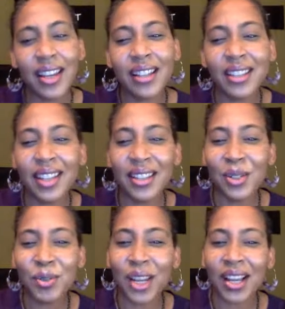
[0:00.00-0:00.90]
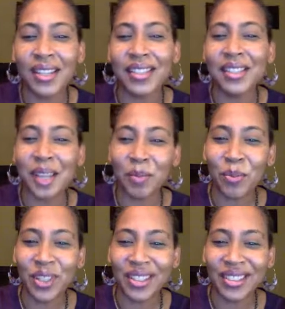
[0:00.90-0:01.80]
thought like those were kind of
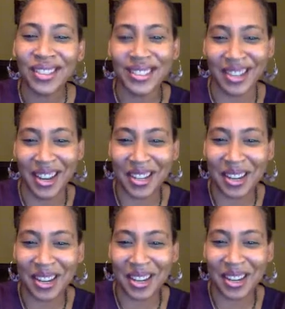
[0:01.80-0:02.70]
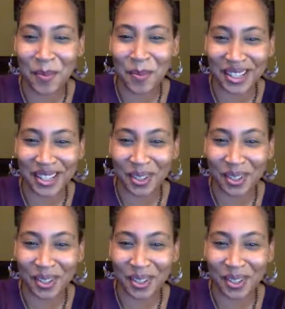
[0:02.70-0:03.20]
separate companies.